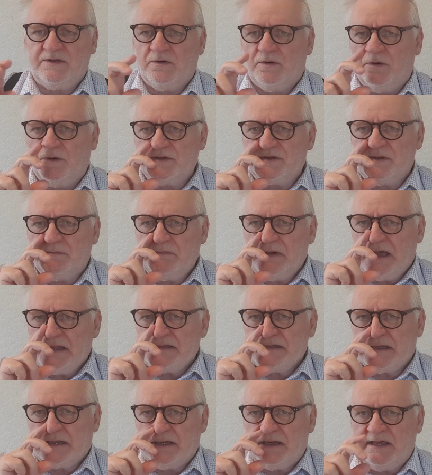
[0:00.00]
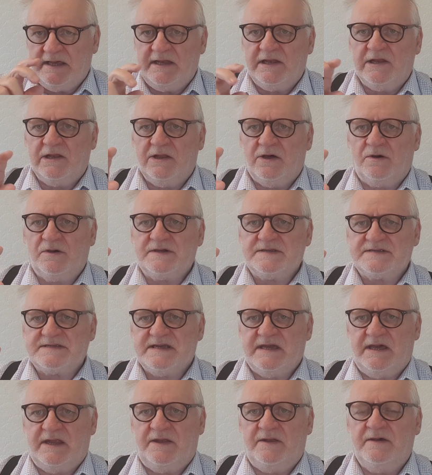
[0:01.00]
automatically locks
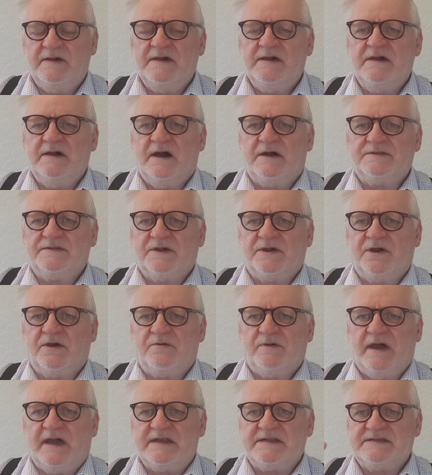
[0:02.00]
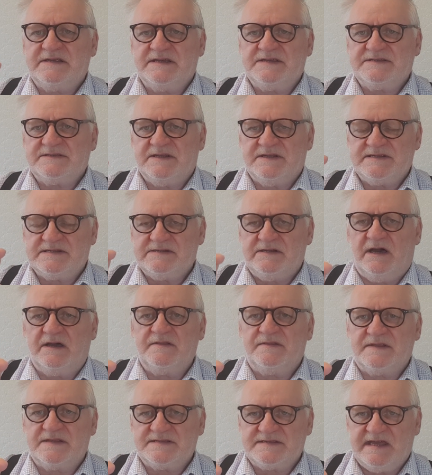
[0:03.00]
in at the correct distance,
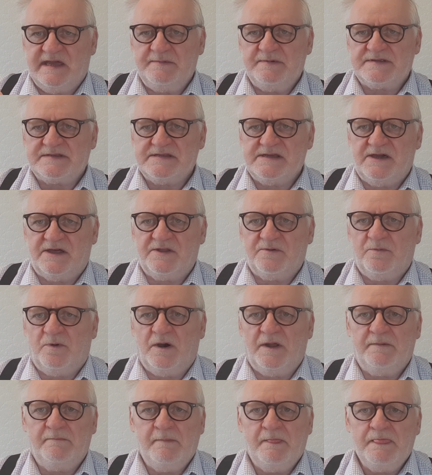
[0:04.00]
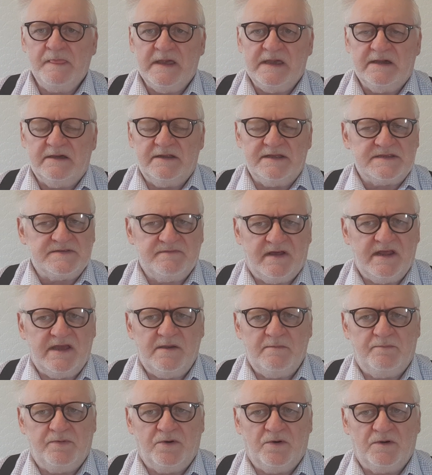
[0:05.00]
like the same as the other one. And it's very
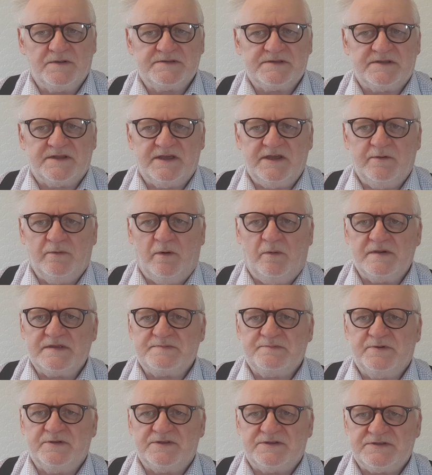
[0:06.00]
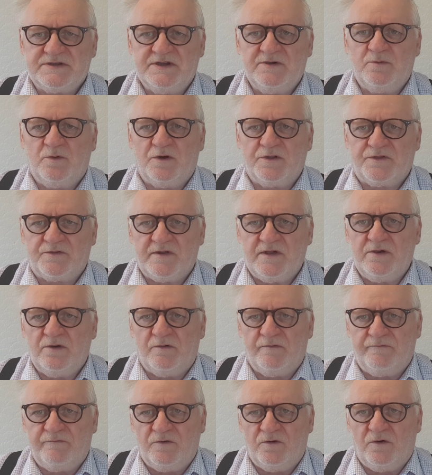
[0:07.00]
important that you always put 2 or 3
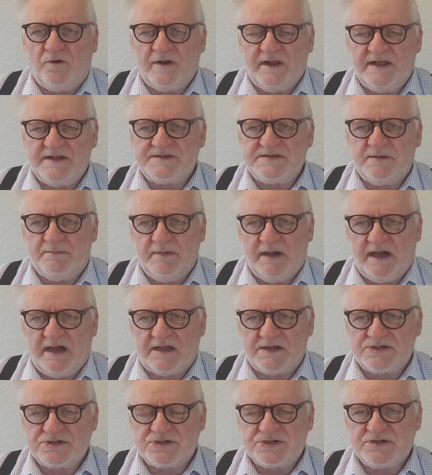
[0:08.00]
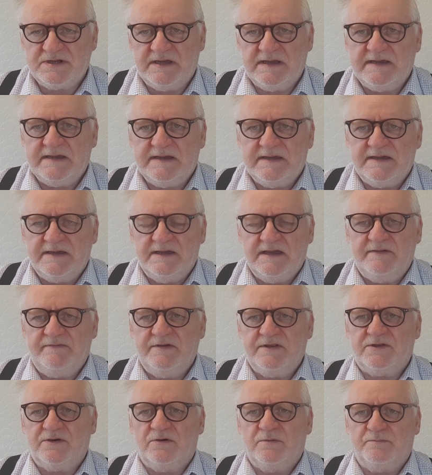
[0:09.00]
or 4 in to match. If
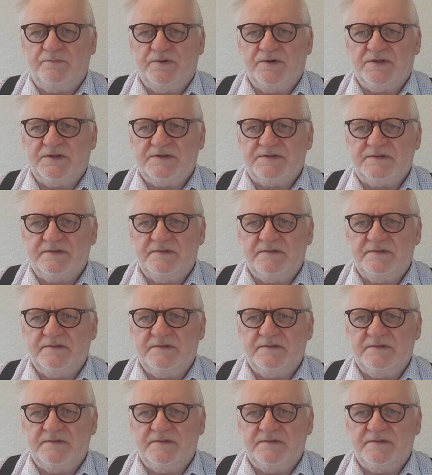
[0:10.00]
you don't put